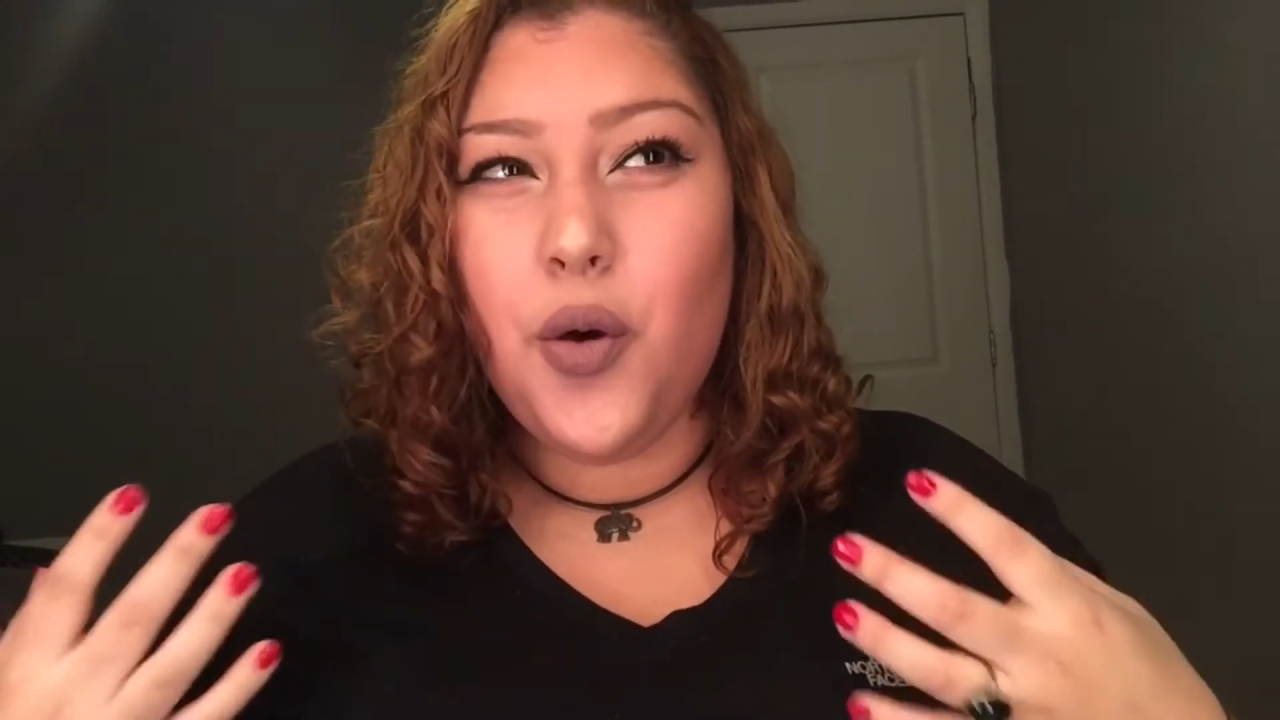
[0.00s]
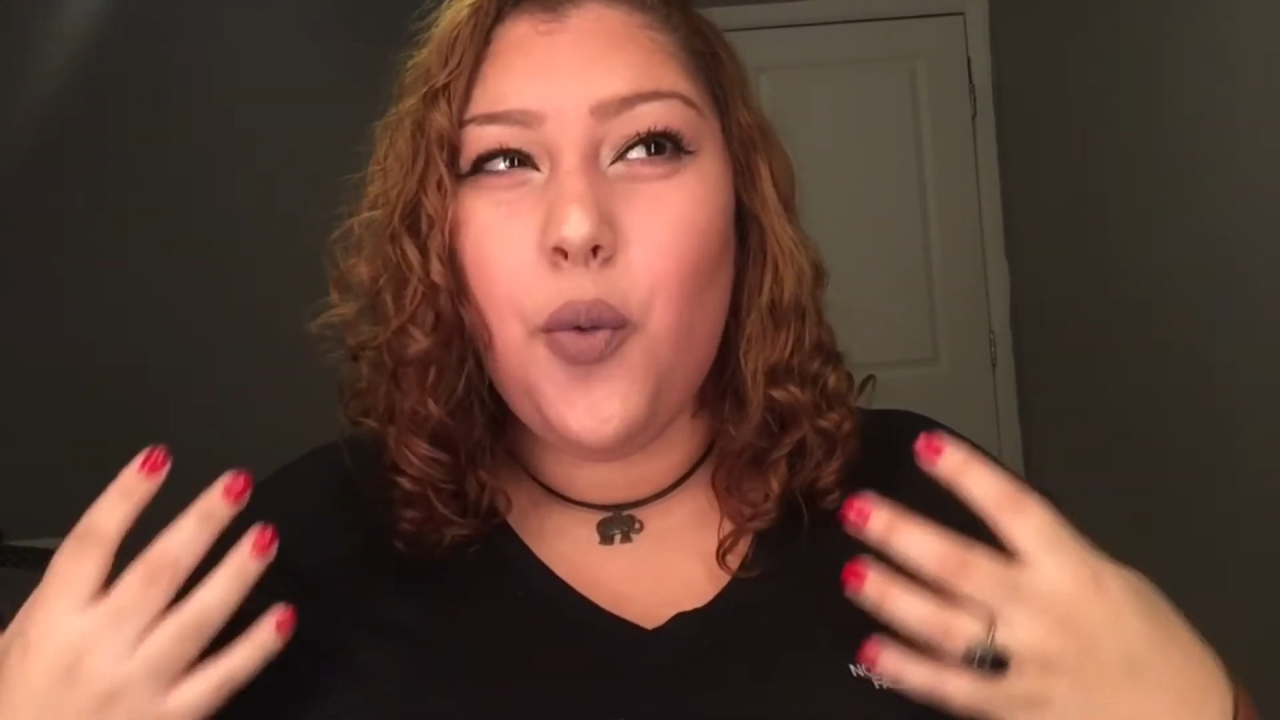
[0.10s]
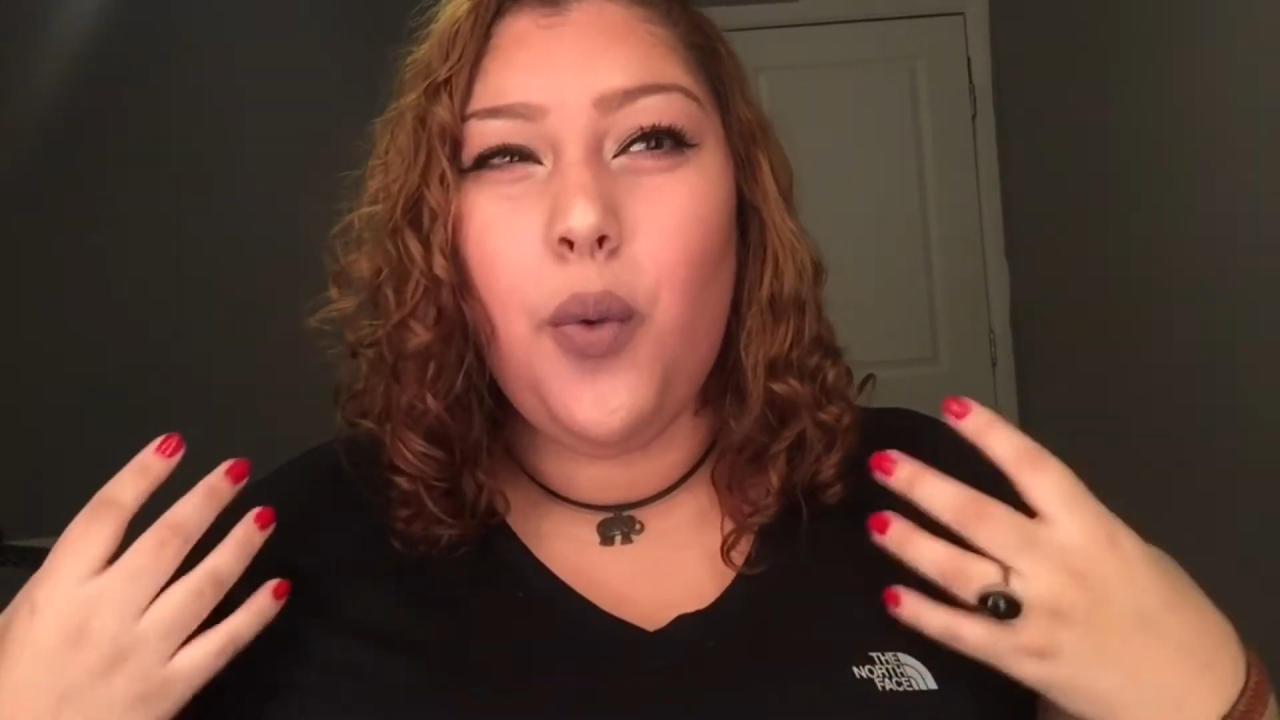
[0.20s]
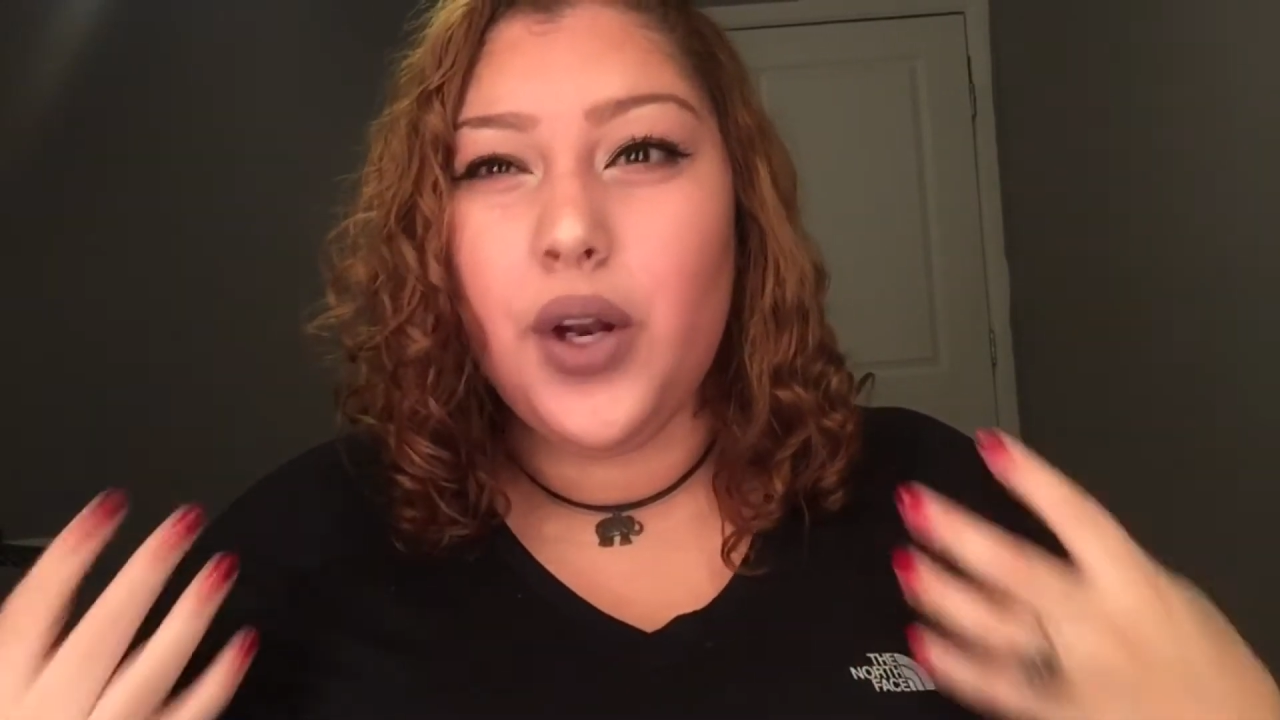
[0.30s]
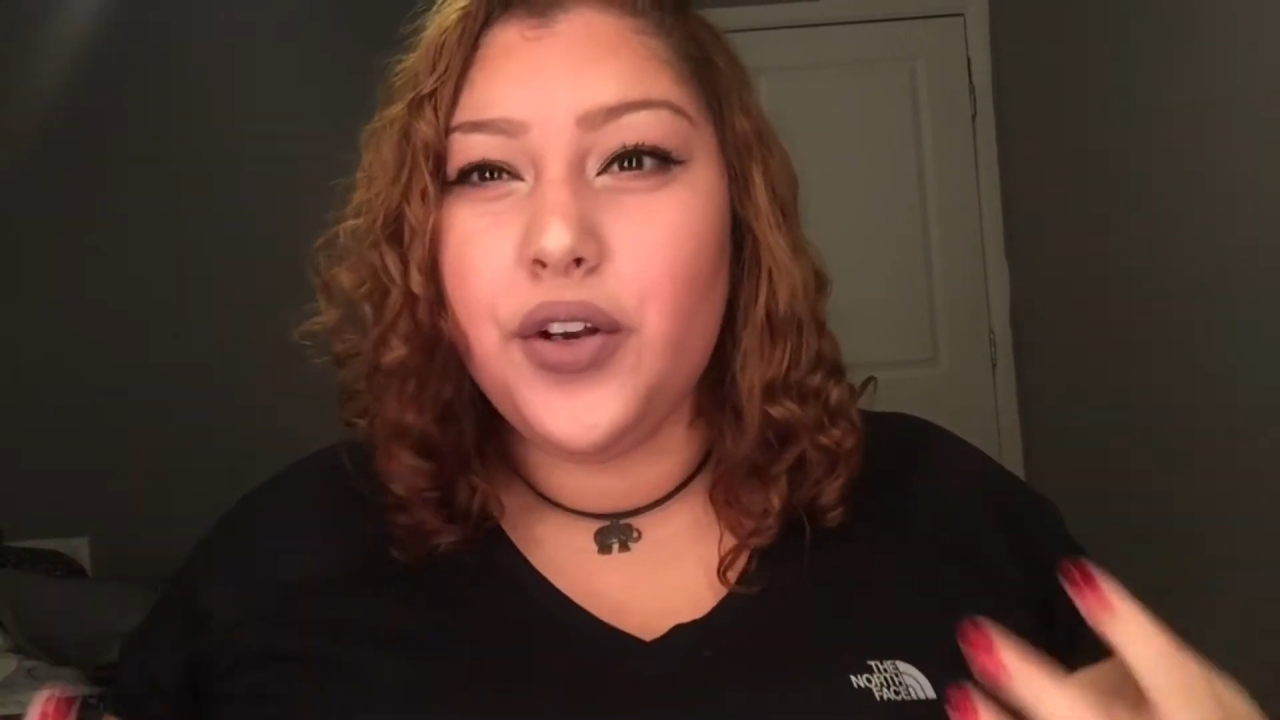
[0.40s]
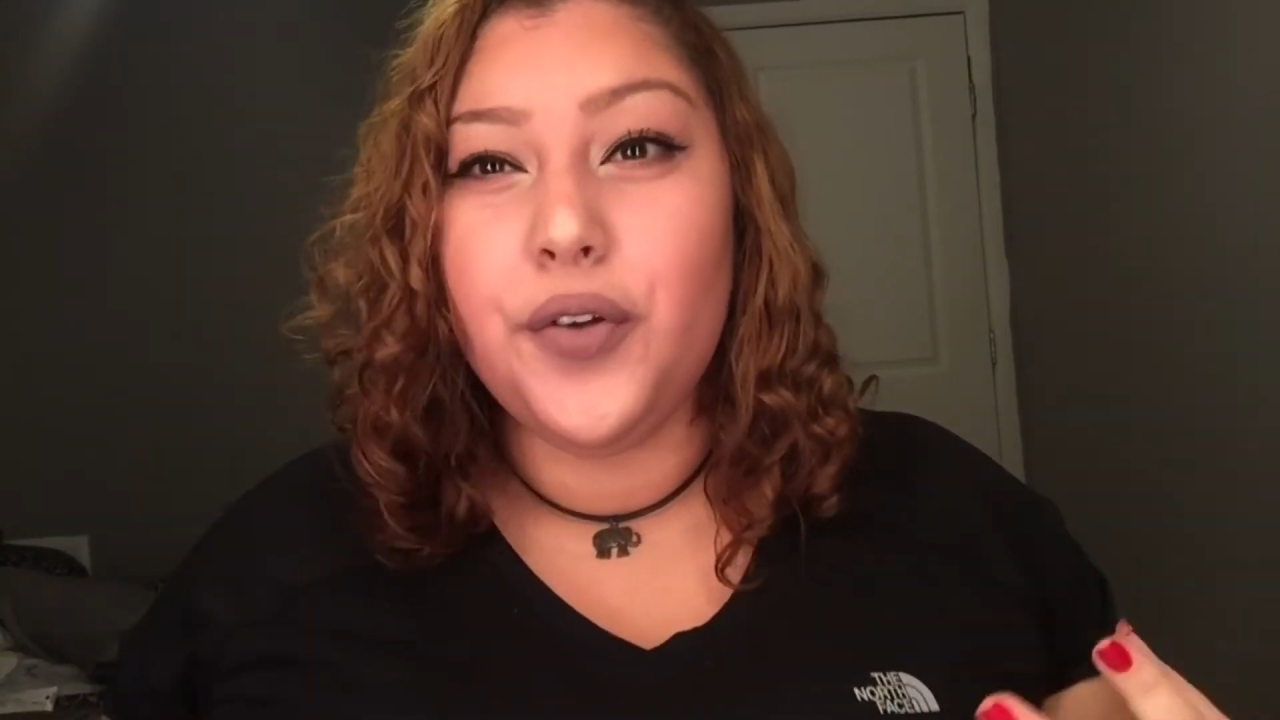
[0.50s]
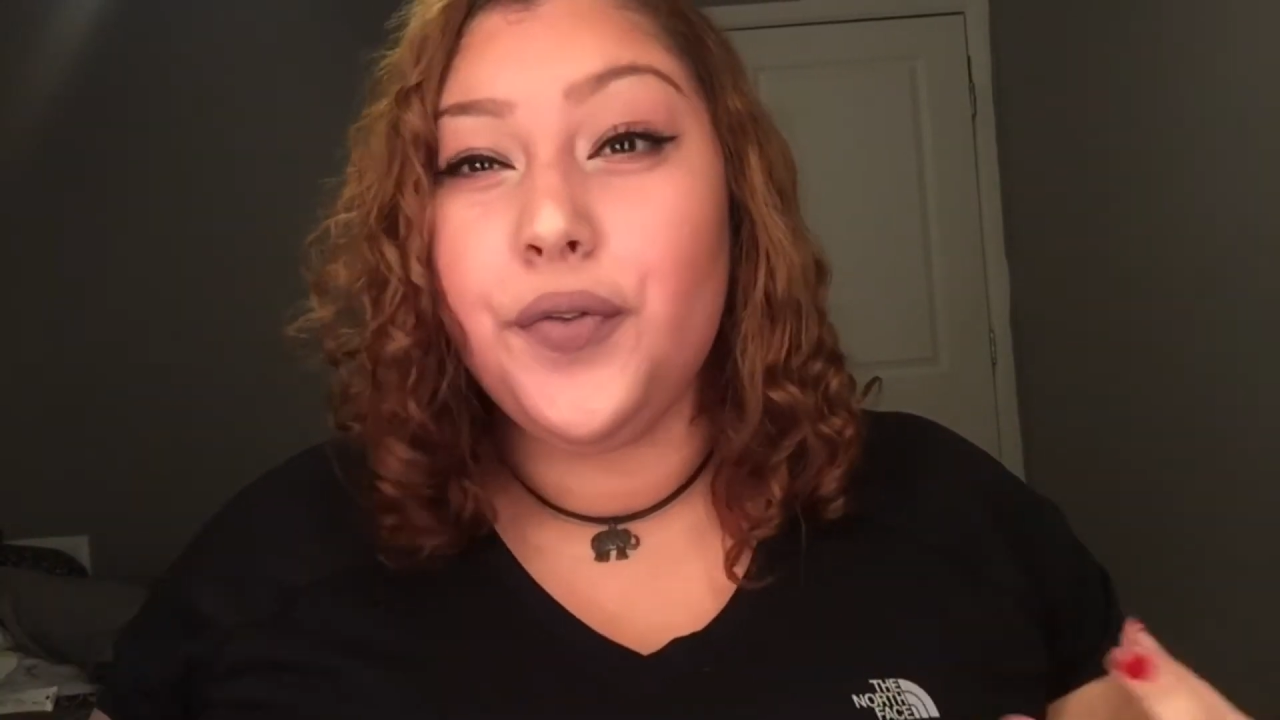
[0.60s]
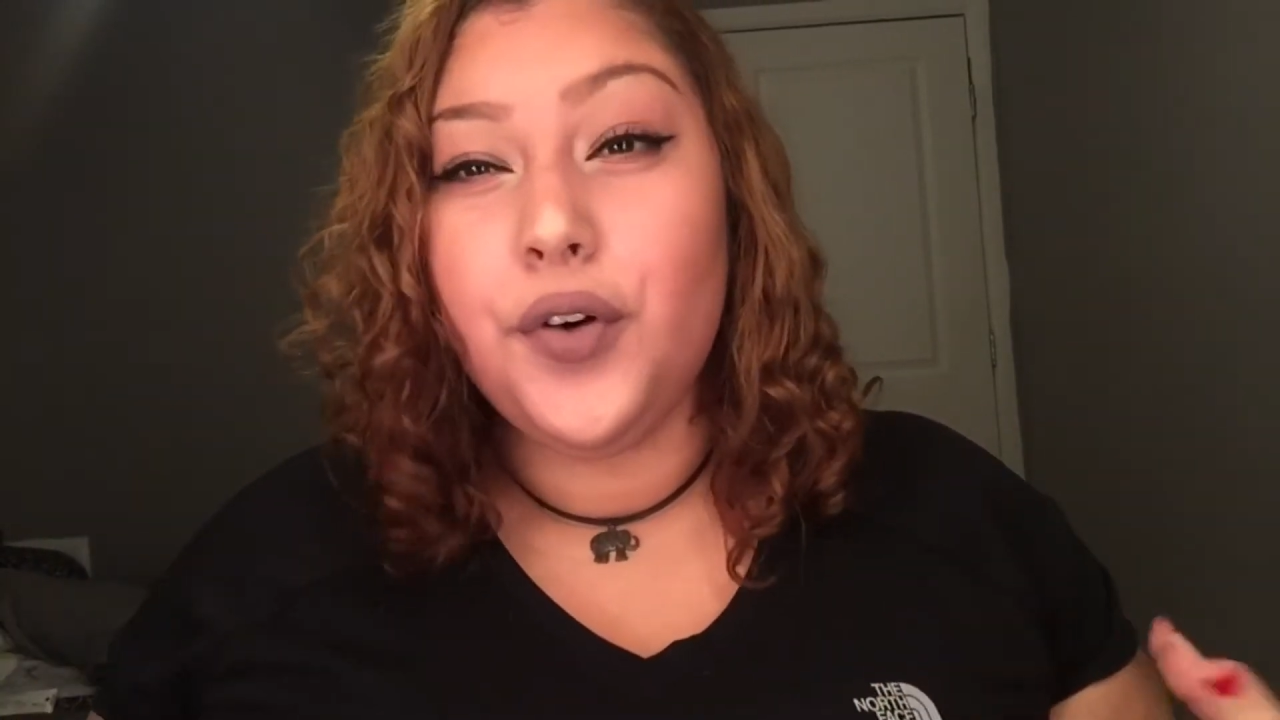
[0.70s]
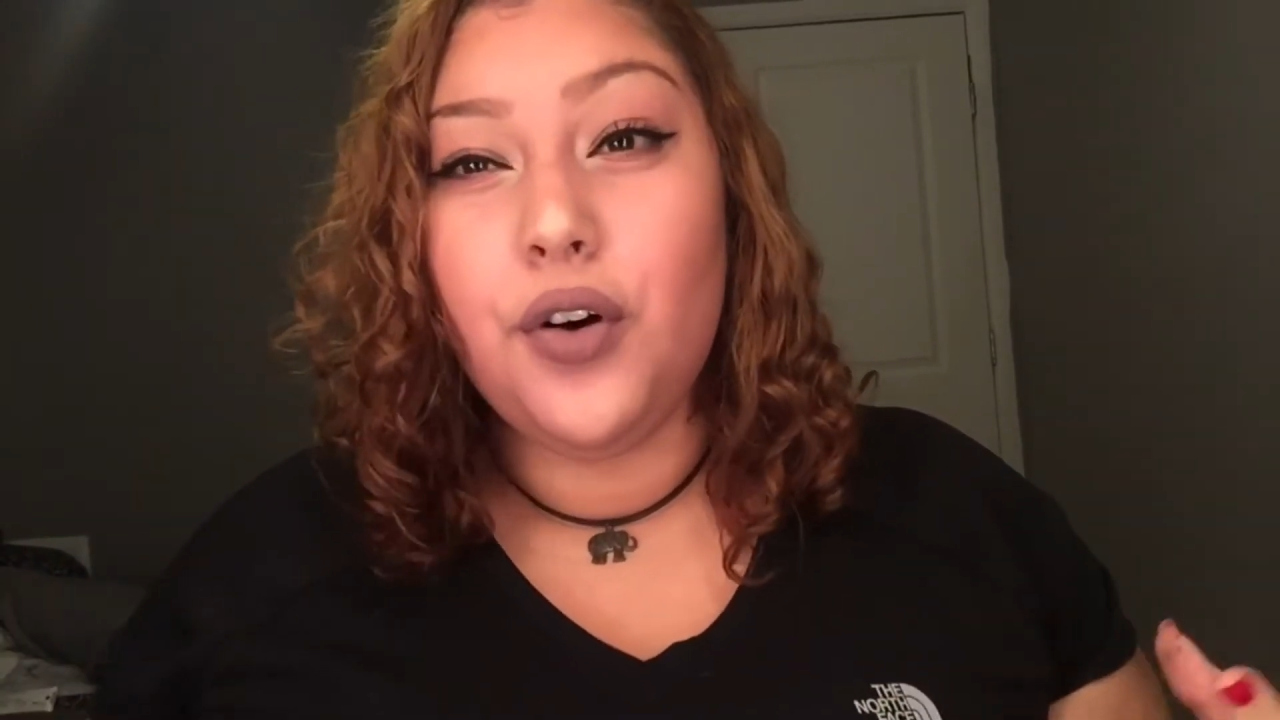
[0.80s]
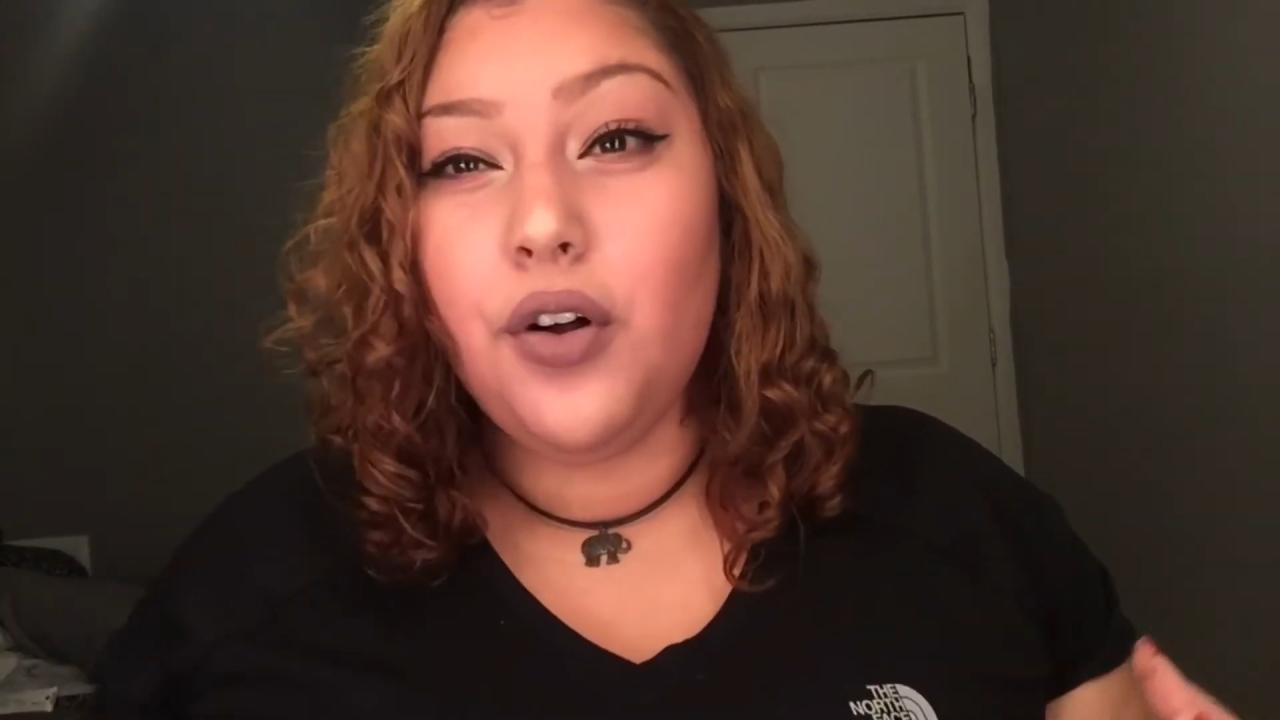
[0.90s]

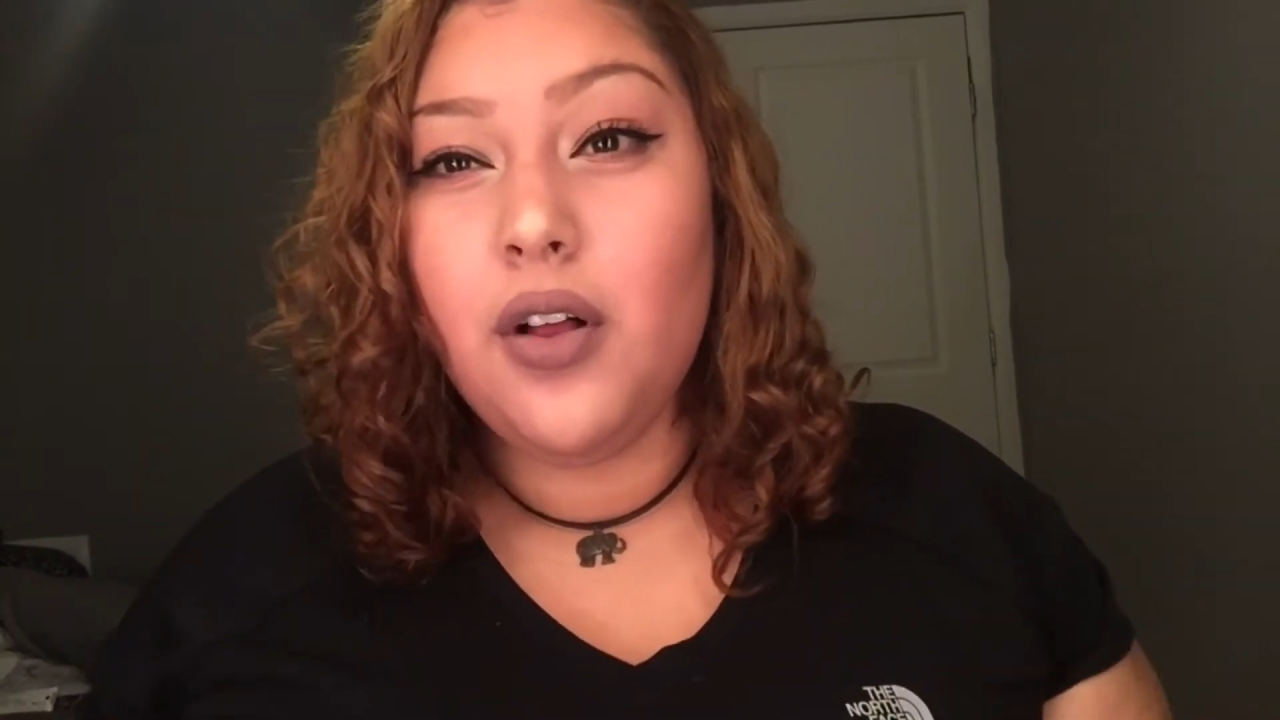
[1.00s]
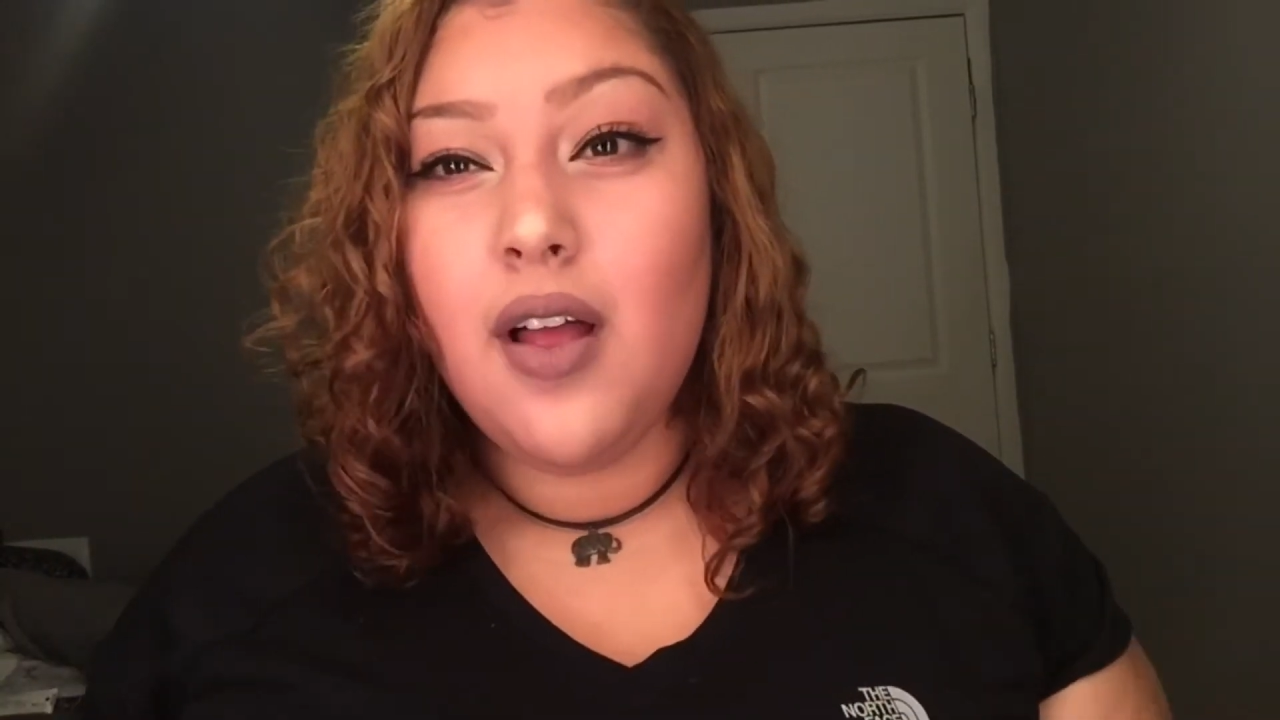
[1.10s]
wonderful.